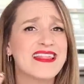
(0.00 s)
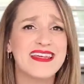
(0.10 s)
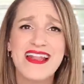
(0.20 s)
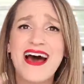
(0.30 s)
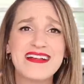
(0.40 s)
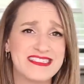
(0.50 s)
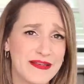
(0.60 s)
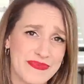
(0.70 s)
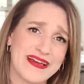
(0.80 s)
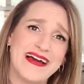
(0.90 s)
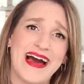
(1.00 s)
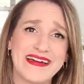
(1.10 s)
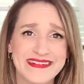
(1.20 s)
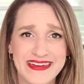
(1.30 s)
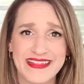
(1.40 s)
the knot is the big
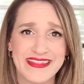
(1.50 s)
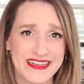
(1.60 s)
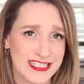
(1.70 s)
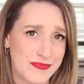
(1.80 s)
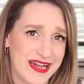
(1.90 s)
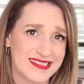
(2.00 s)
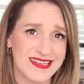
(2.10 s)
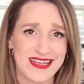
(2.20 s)
guy in this space,